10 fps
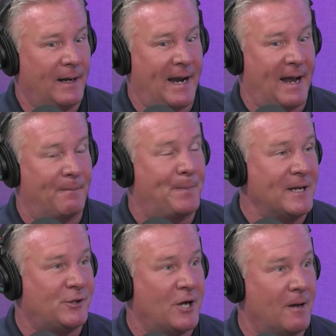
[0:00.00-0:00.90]
and
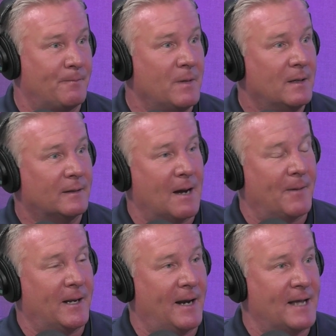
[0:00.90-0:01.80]
Bishop
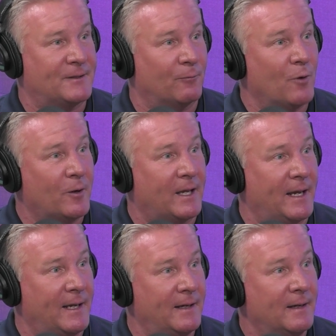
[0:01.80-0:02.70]
coming in as a
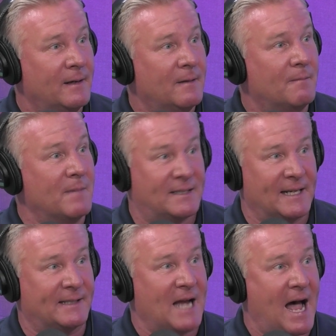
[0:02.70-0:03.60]
rookie,
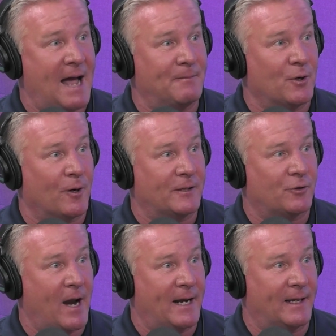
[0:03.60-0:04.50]
missing time during
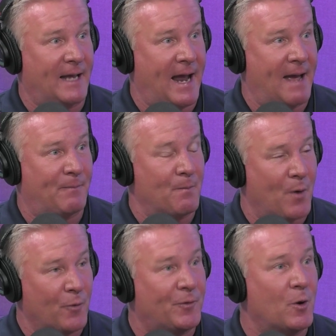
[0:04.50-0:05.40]
training camp, and
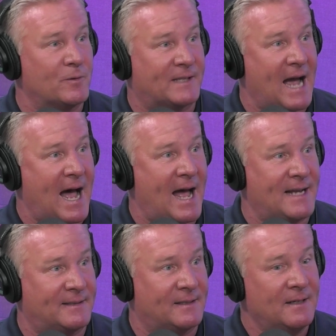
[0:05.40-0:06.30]
both those
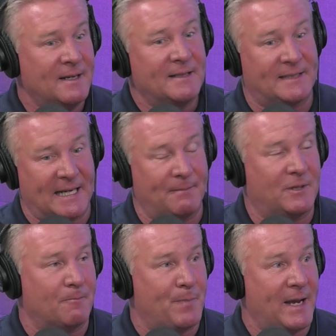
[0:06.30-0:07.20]
guys seem
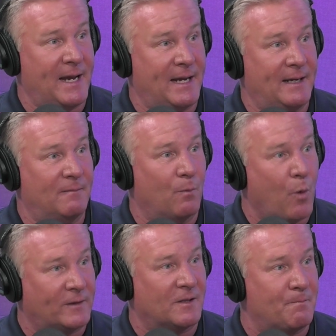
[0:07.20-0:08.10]
to be
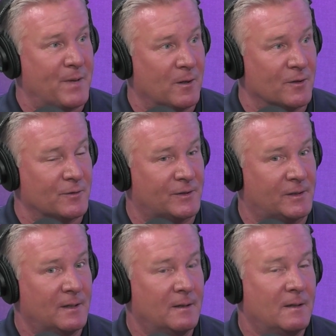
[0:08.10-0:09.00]
what the Bills